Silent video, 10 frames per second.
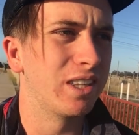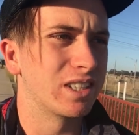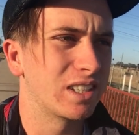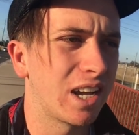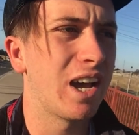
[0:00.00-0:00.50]
the
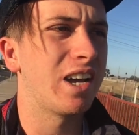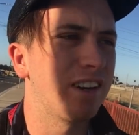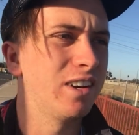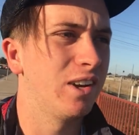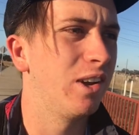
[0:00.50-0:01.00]
start
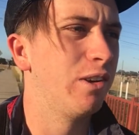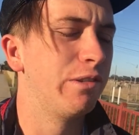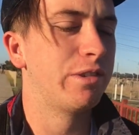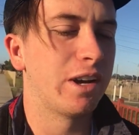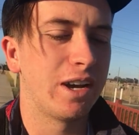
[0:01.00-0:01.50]

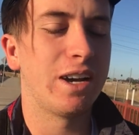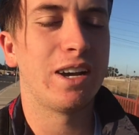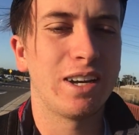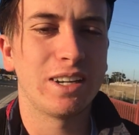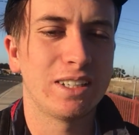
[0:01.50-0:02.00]
of
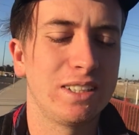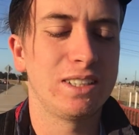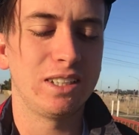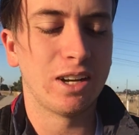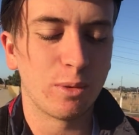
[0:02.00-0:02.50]

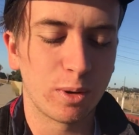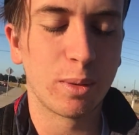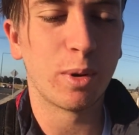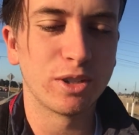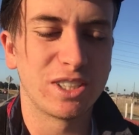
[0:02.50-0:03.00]
one of
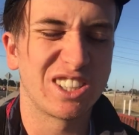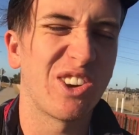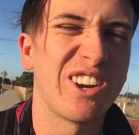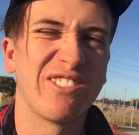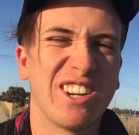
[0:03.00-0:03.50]
the most
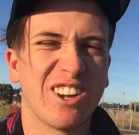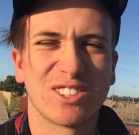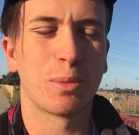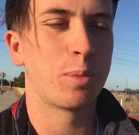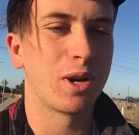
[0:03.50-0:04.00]
exciting
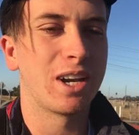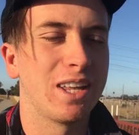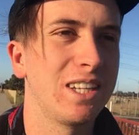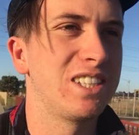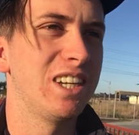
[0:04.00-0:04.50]
videos I'll be bringing
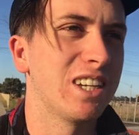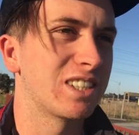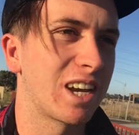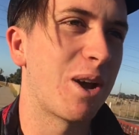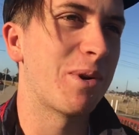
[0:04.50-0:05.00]
out this year, because
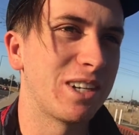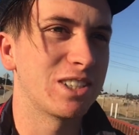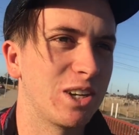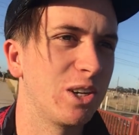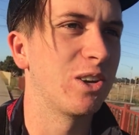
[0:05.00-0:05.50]
I can't wait to
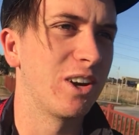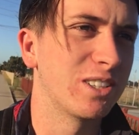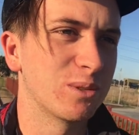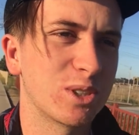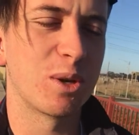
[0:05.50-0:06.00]
show you
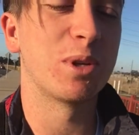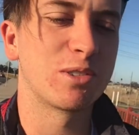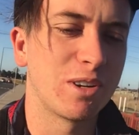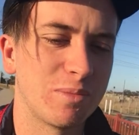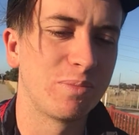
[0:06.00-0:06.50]
guys. It was so much
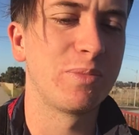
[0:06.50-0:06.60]
fun.